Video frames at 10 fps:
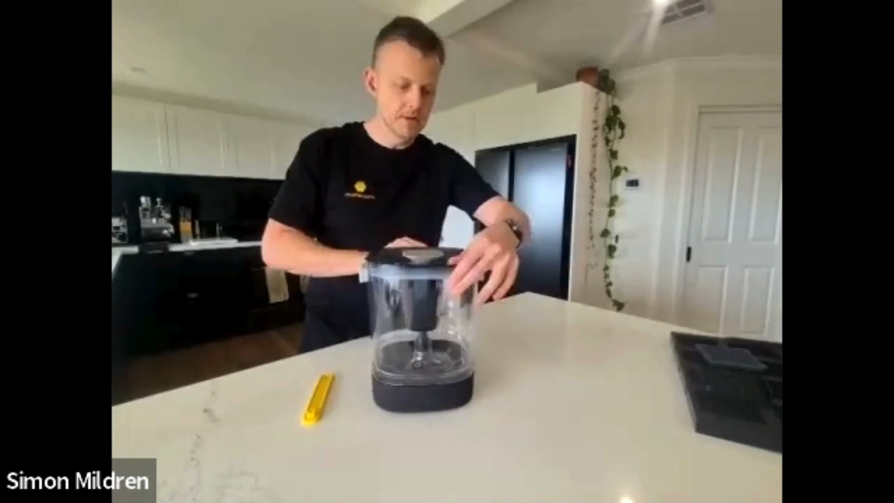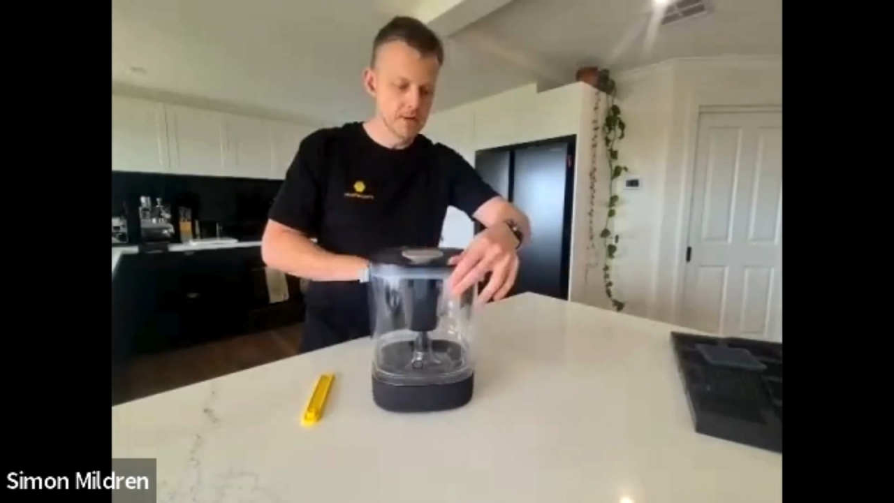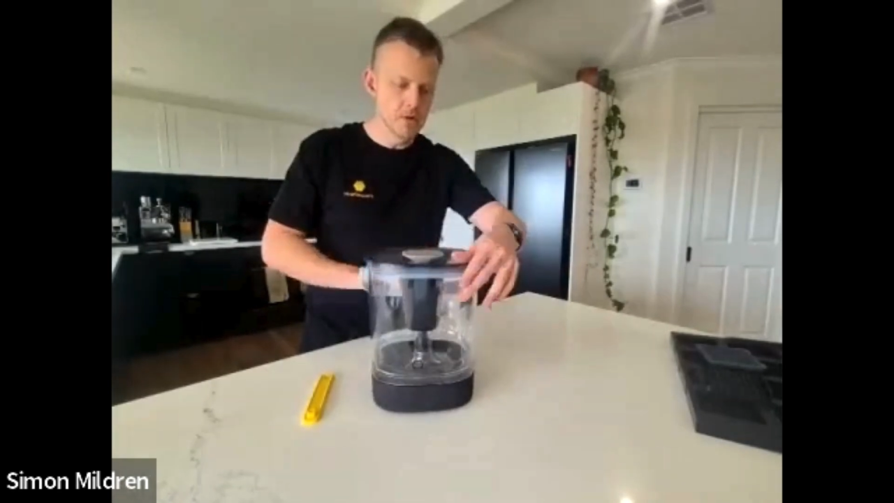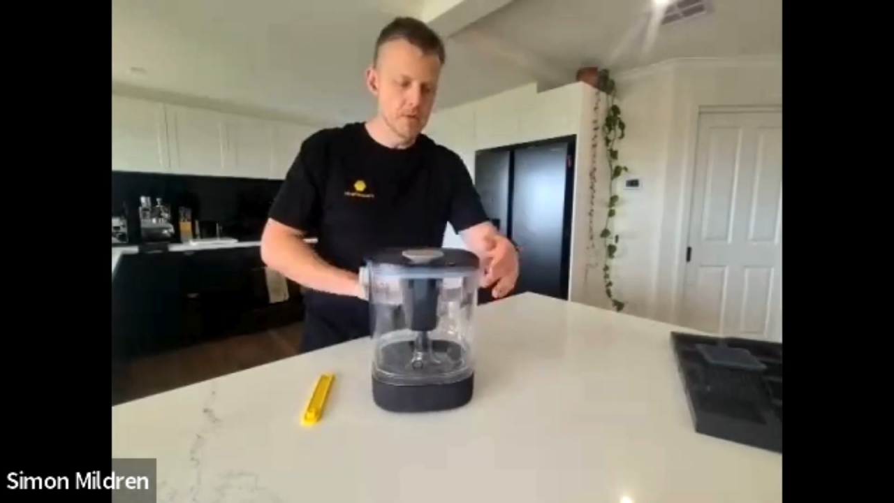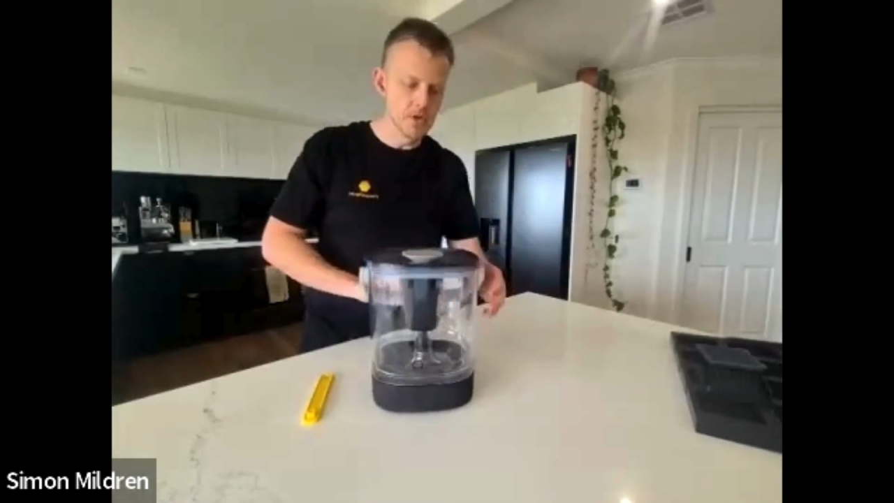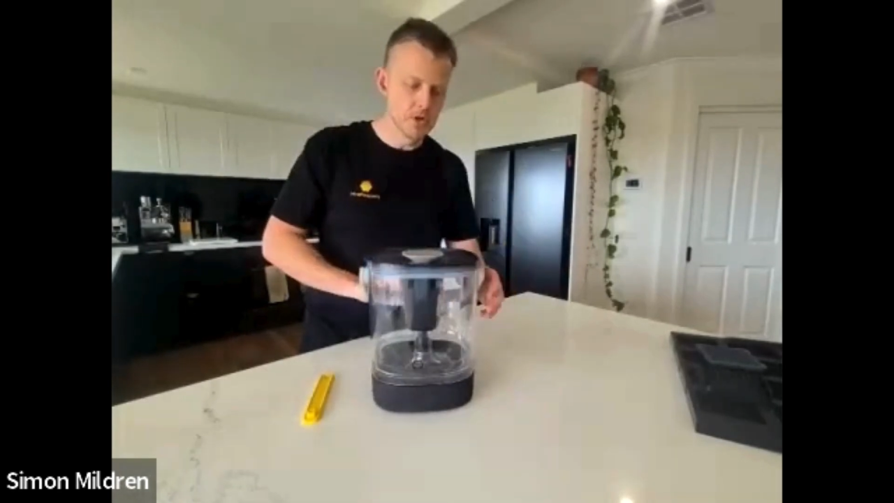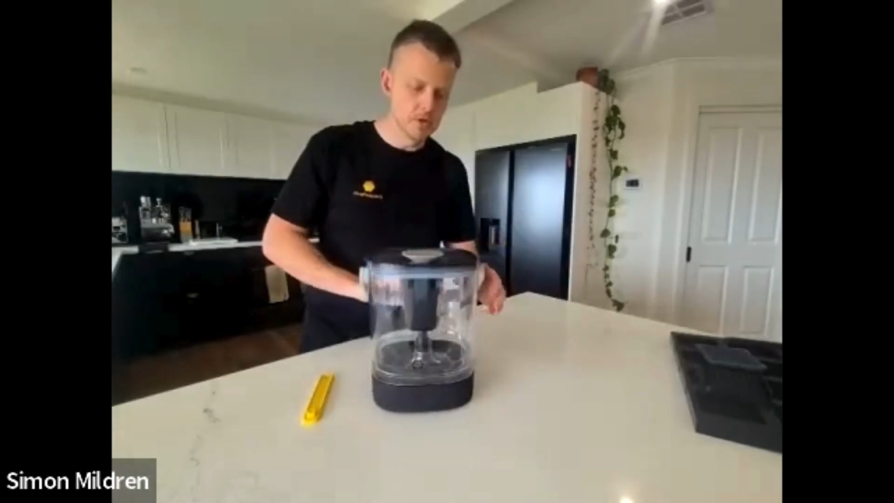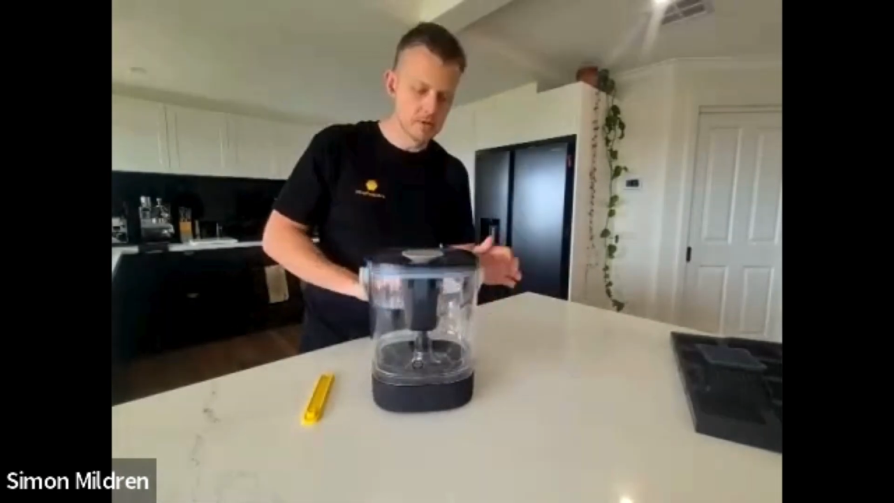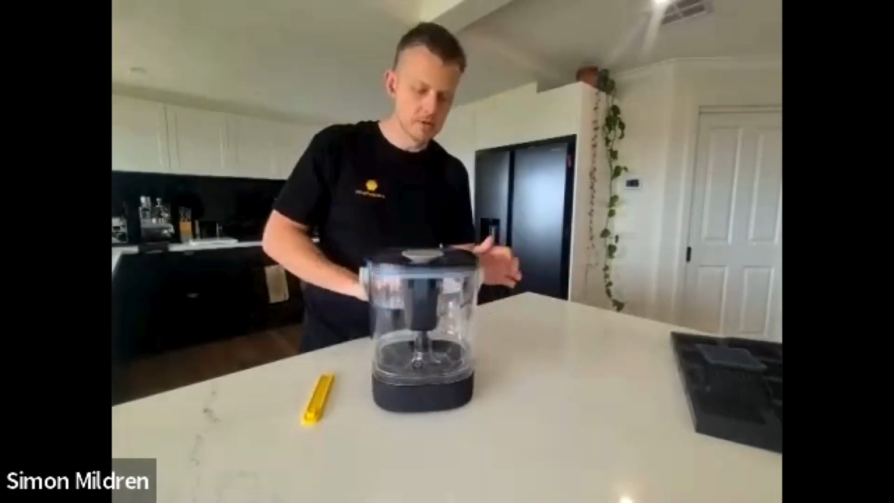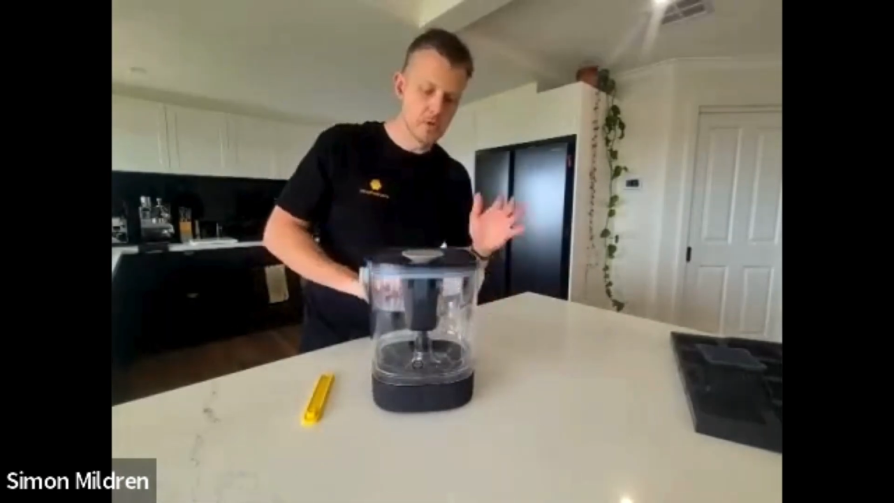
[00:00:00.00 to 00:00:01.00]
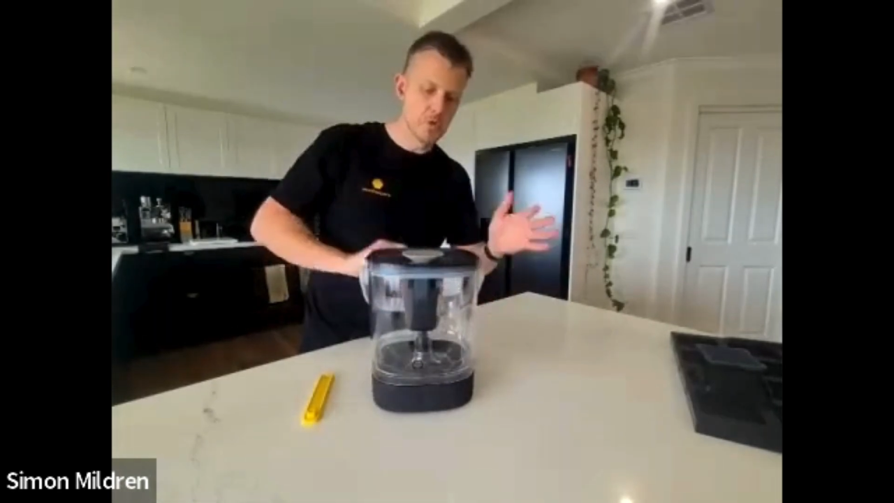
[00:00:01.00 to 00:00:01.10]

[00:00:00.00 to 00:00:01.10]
It's not mission